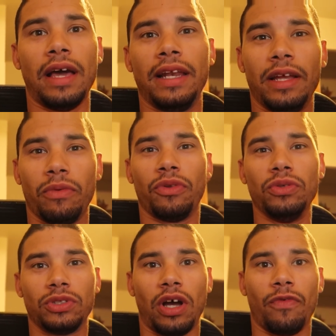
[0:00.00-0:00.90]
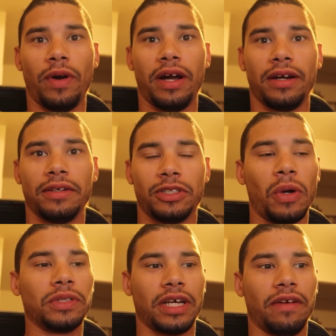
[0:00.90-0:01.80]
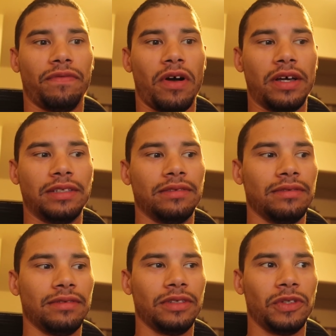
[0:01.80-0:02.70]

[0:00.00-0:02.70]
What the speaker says: editing with new software is always kind of fun.